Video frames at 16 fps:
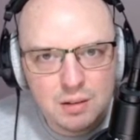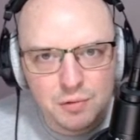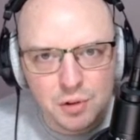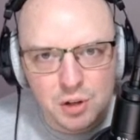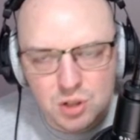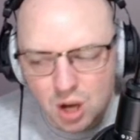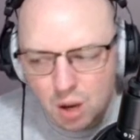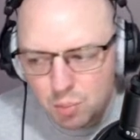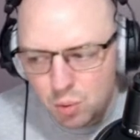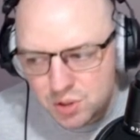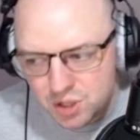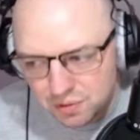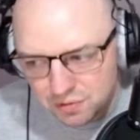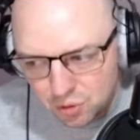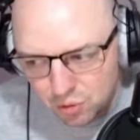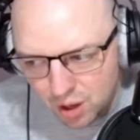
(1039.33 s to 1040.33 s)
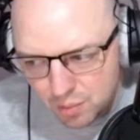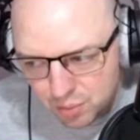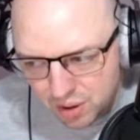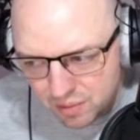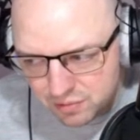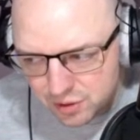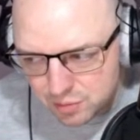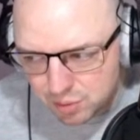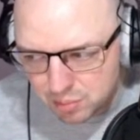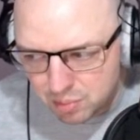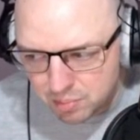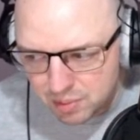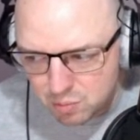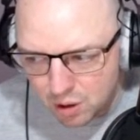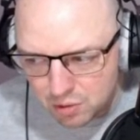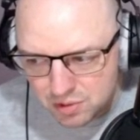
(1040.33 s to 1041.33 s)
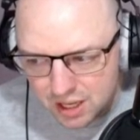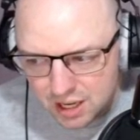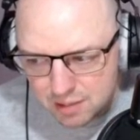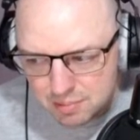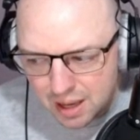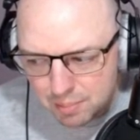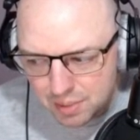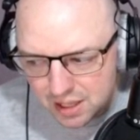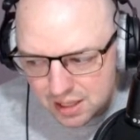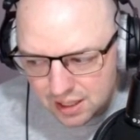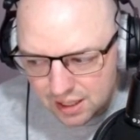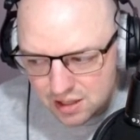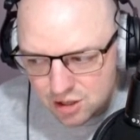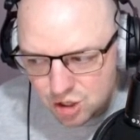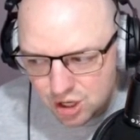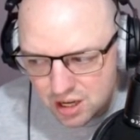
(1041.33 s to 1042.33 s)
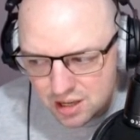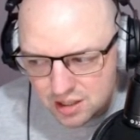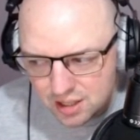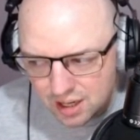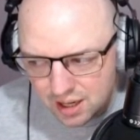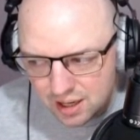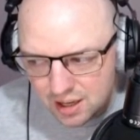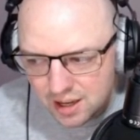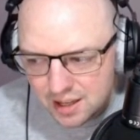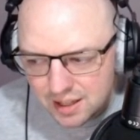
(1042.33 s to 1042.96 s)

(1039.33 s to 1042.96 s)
for example, as I feel like Brentford probably won't keep that many clean sheets here.